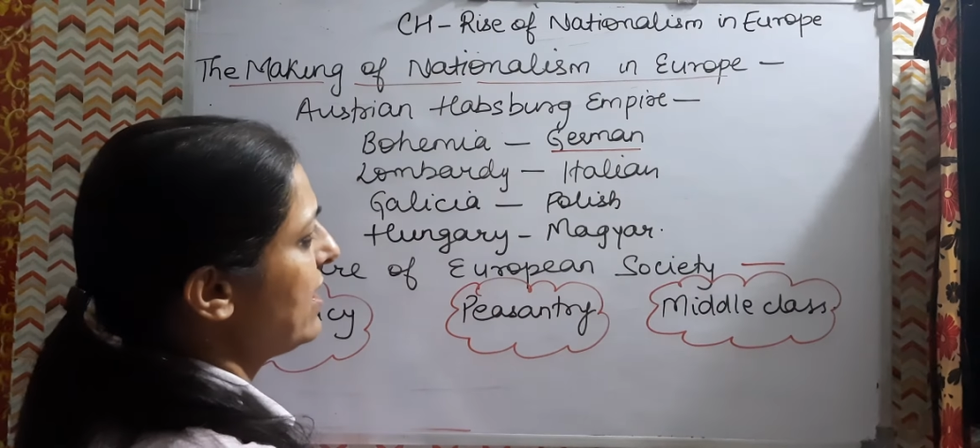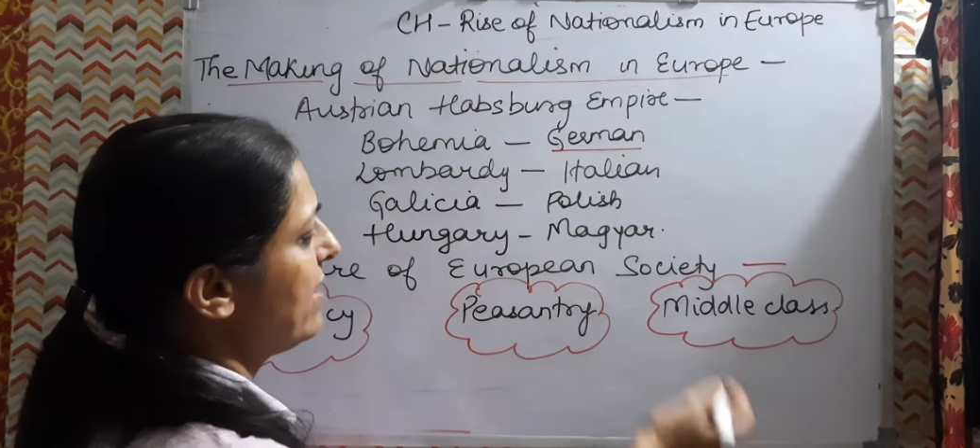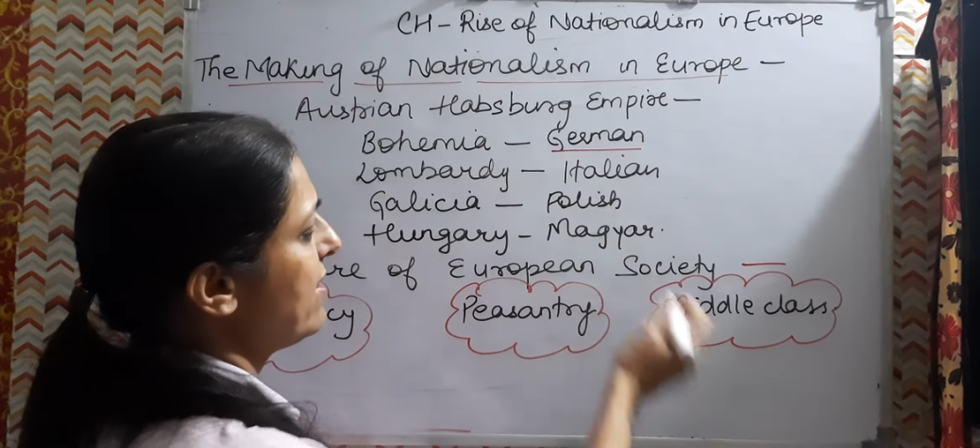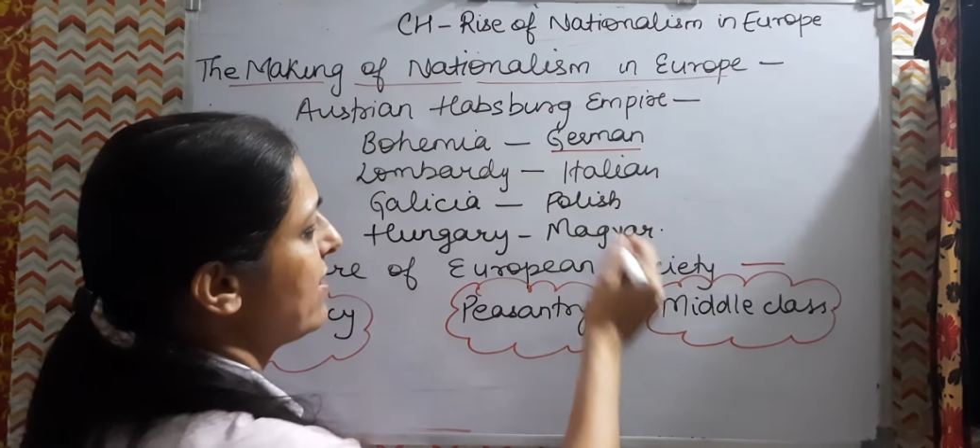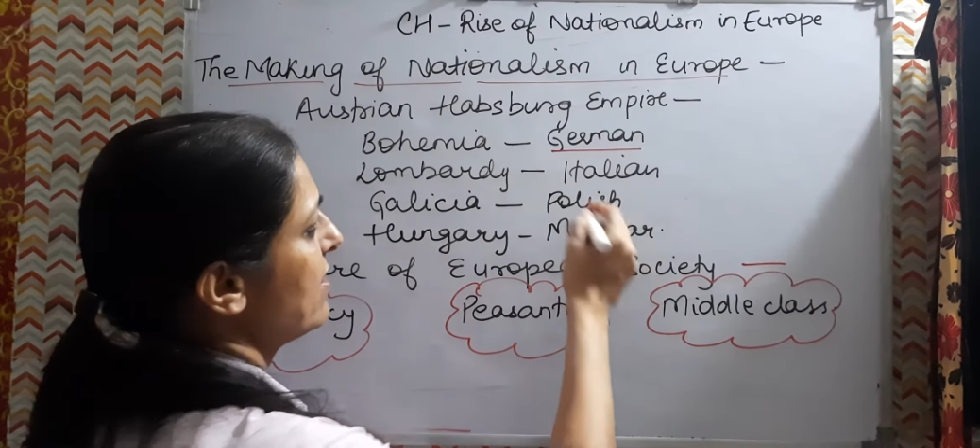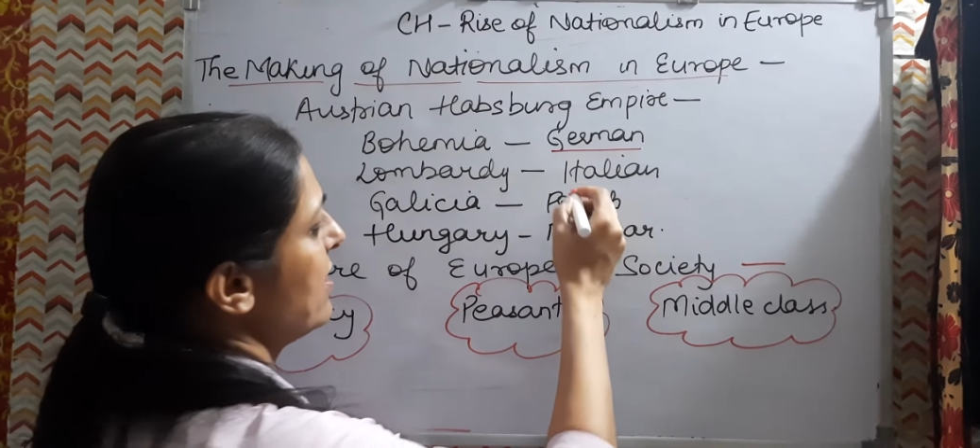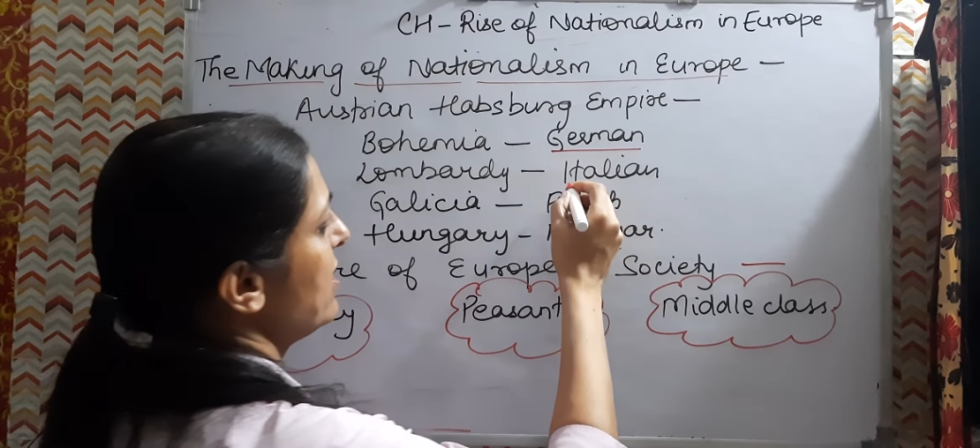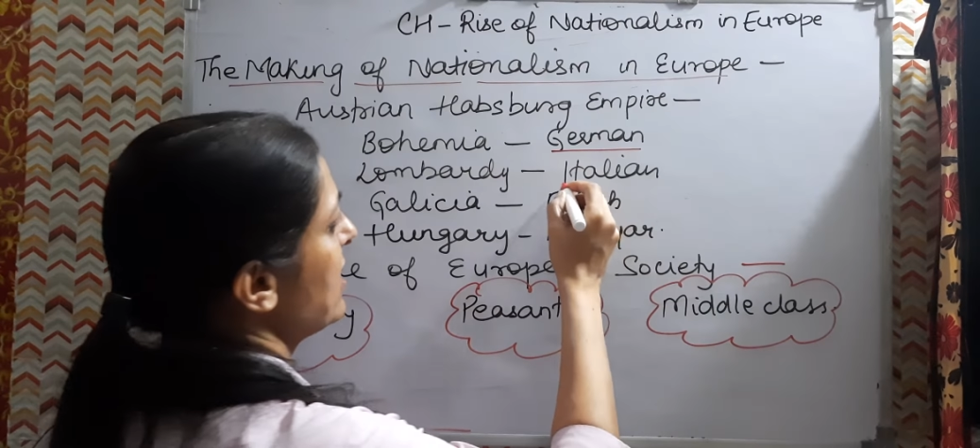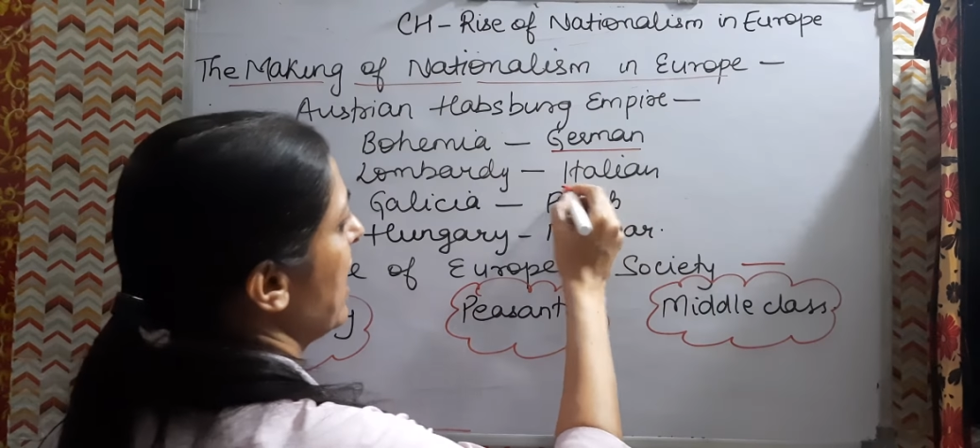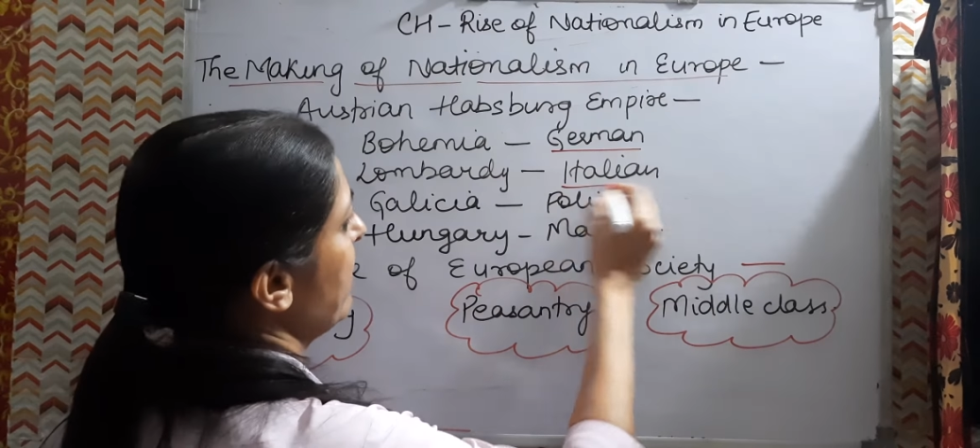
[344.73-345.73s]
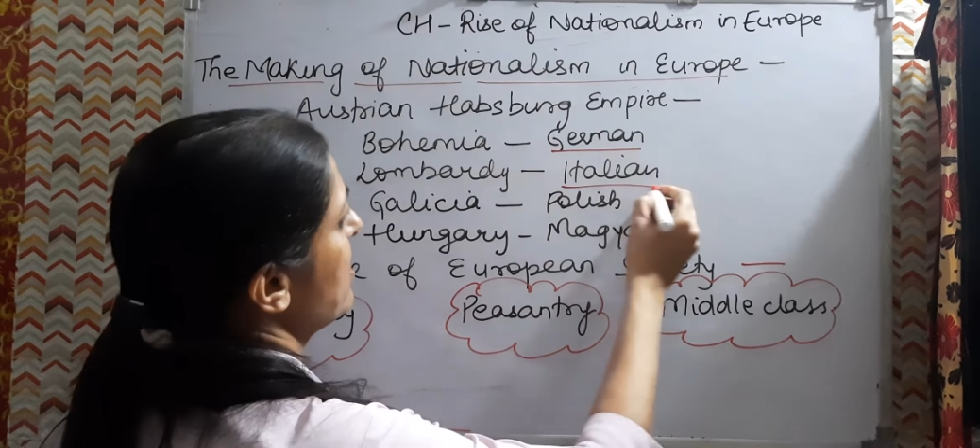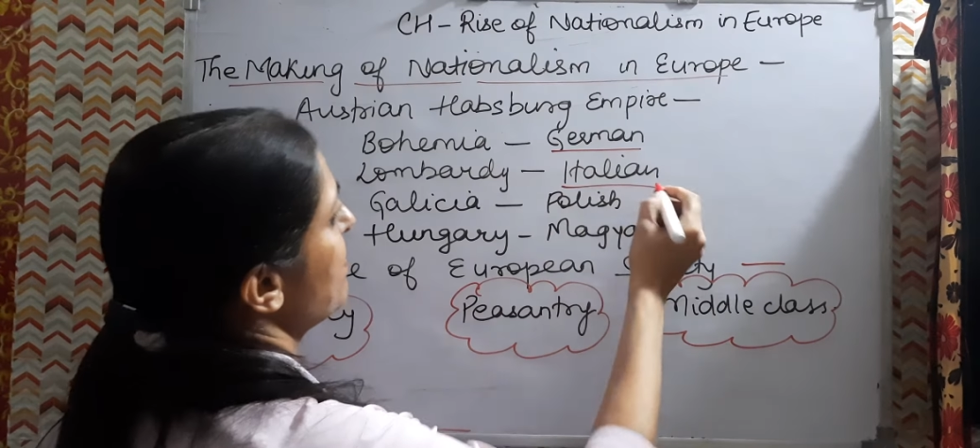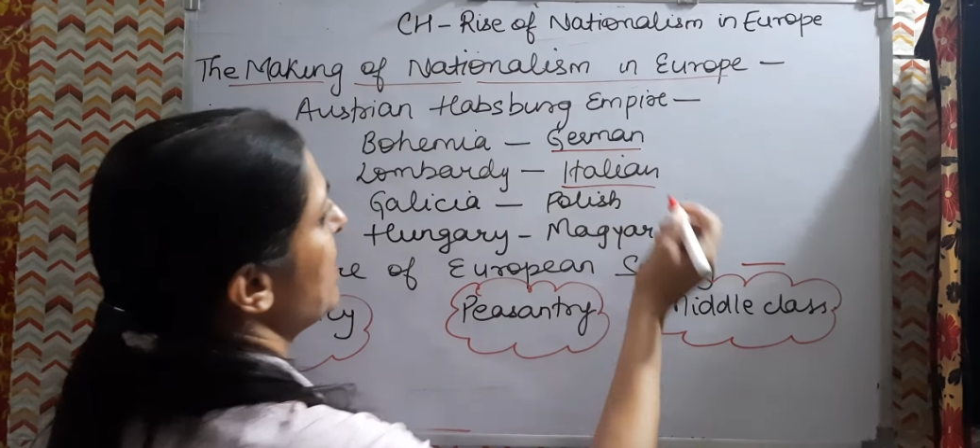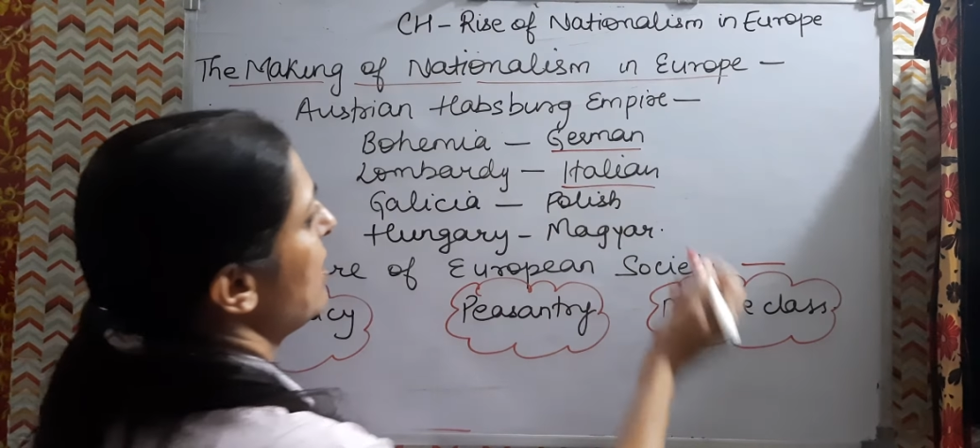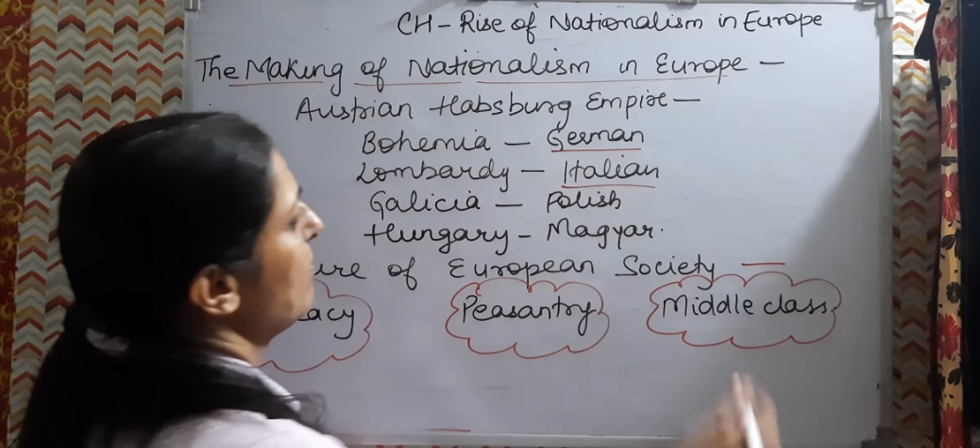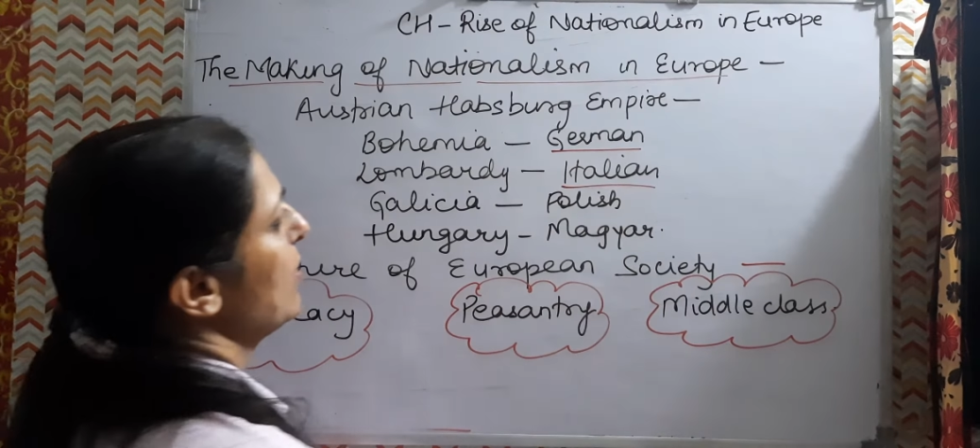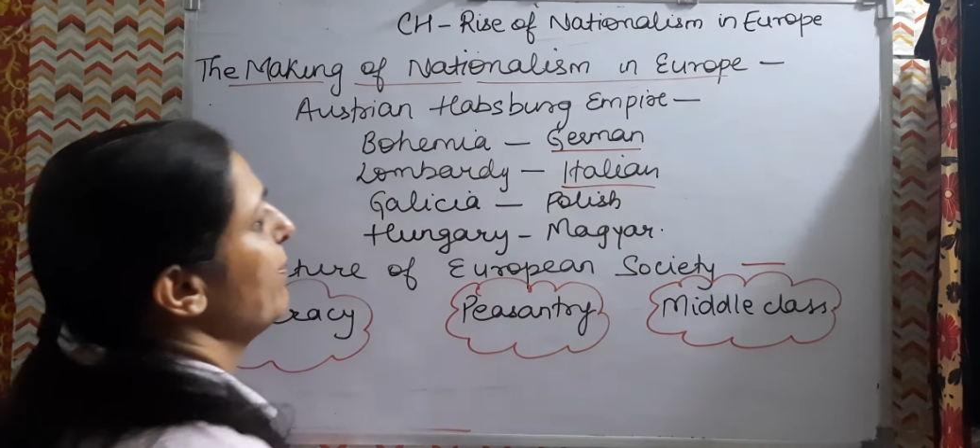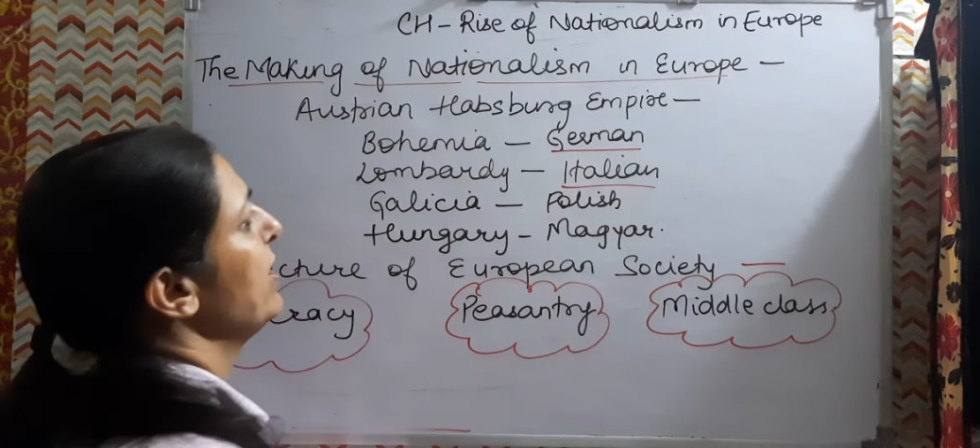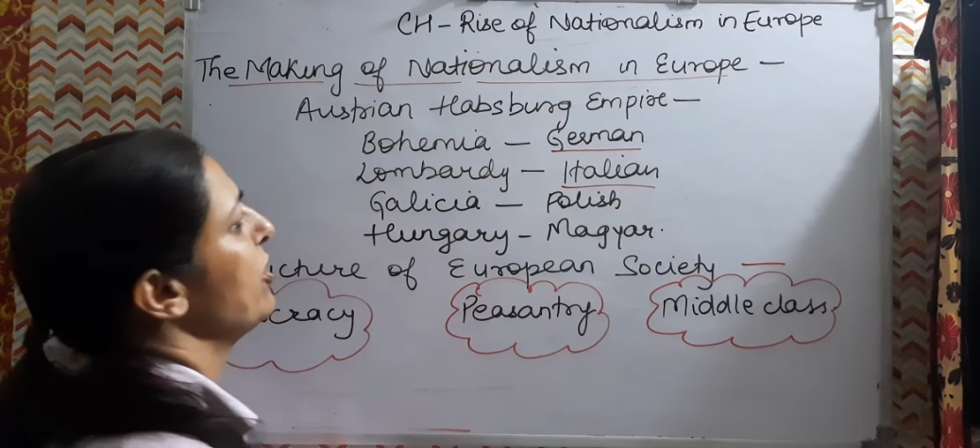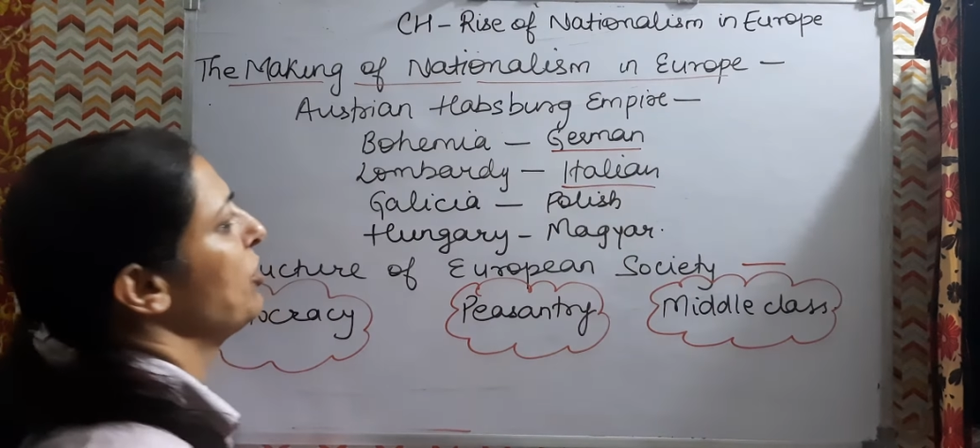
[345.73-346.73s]
region, the Italian speaking
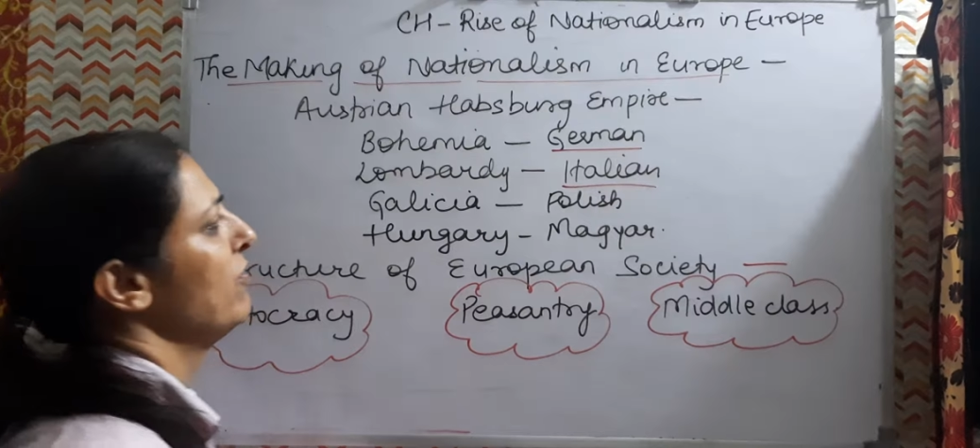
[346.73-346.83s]
population